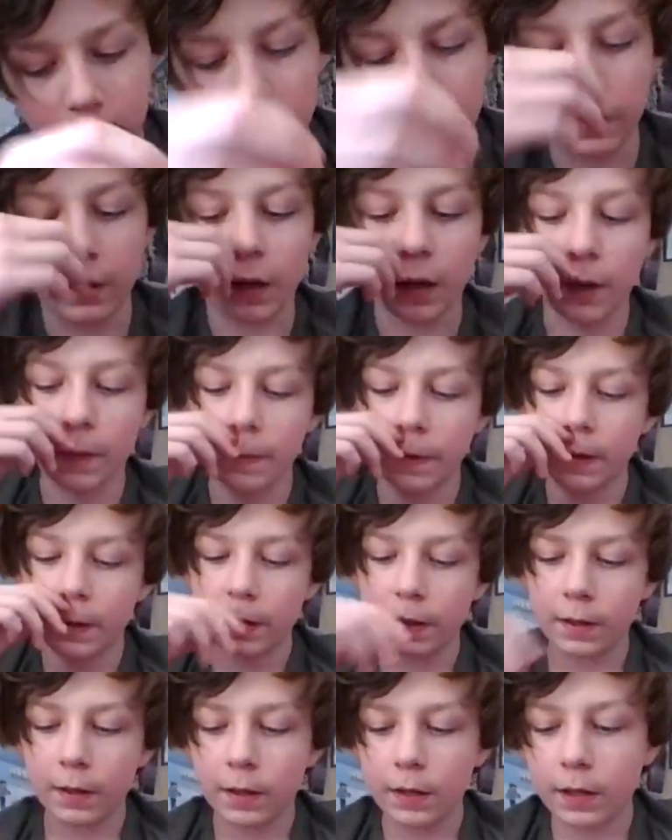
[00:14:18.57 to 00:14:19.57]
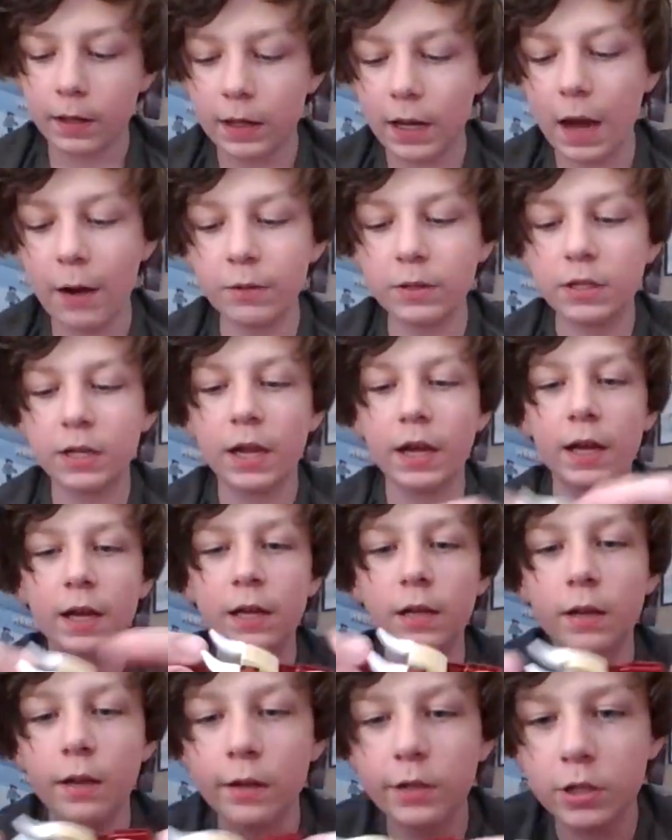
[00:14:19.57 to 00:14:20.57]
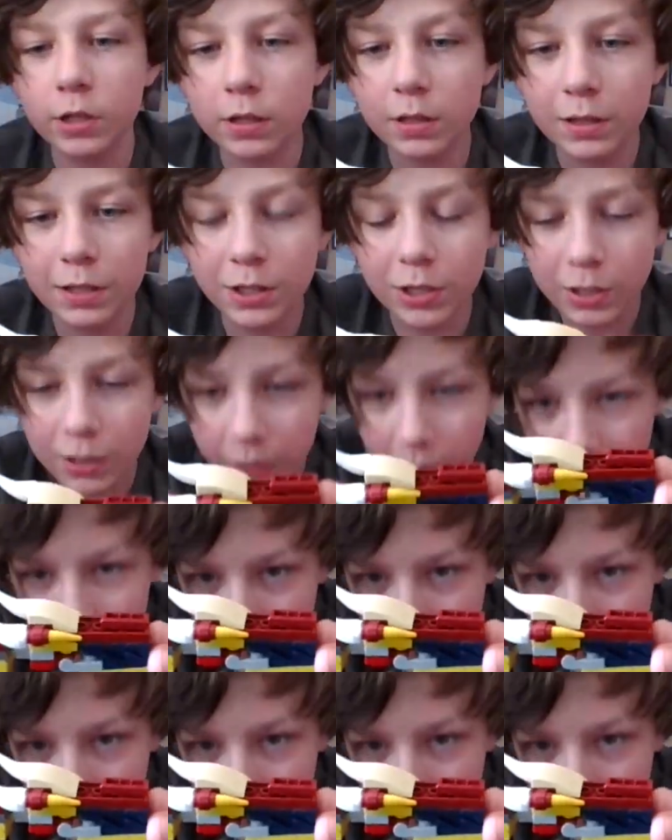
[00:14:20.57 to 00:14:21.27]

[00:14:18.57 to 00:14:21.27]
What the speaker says: Yeah. Now his head it just looks